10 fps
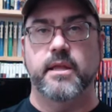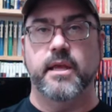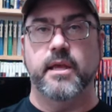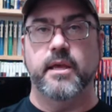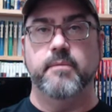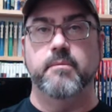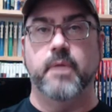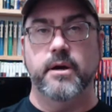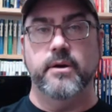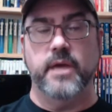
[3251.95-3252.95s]
the
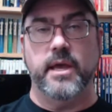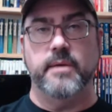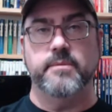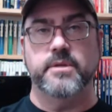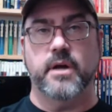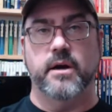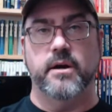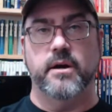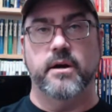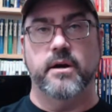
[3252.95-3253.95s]
Mario games
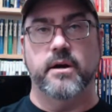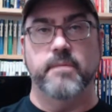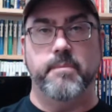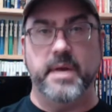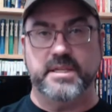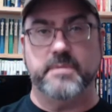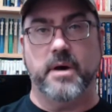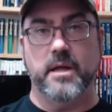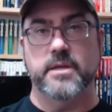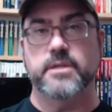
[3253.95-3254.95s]
are the
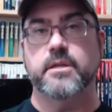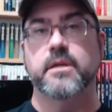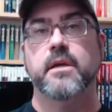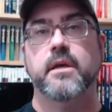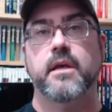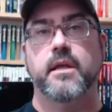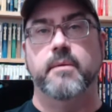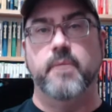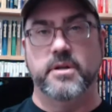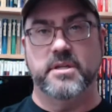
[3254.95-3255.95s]
best polished,
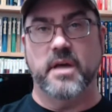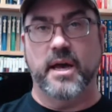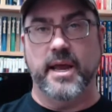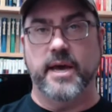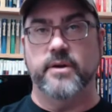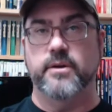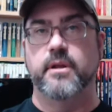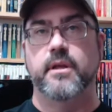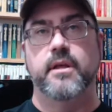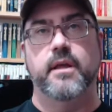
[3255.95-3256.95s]
the most thought out.
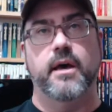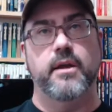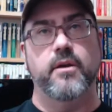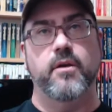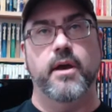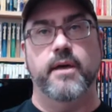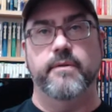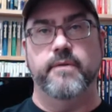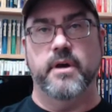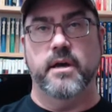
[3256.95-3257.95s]
You have
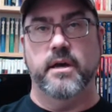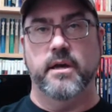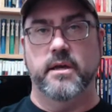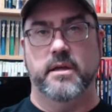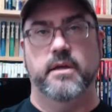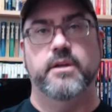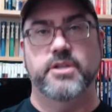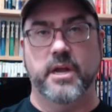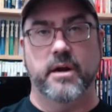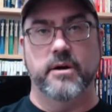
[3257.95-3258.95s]

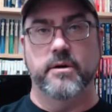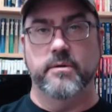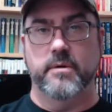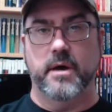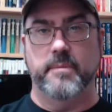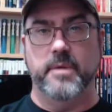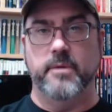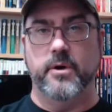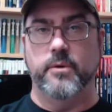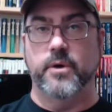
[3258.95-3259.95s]
Shigeru
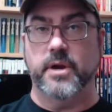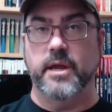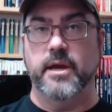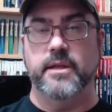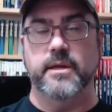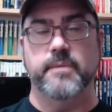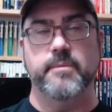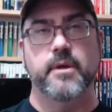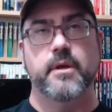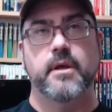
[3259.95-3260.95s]
Miyamoto working on them,
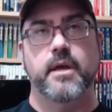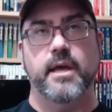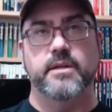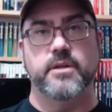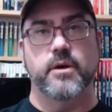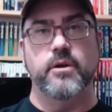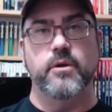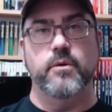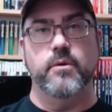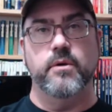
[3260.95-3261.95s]
and so
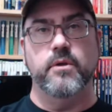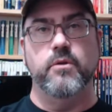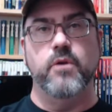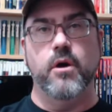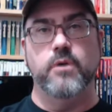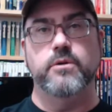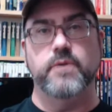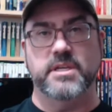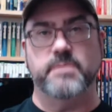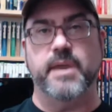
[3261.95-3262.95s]
you know to
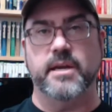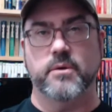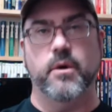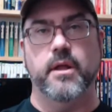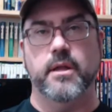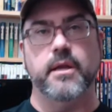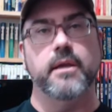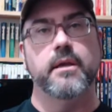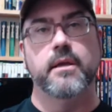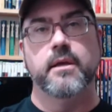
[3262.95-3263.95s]
expect quality.
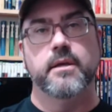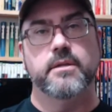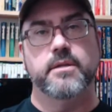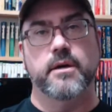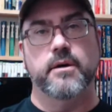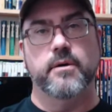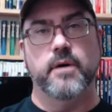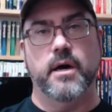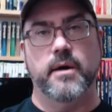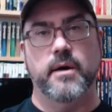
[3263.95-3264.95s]
So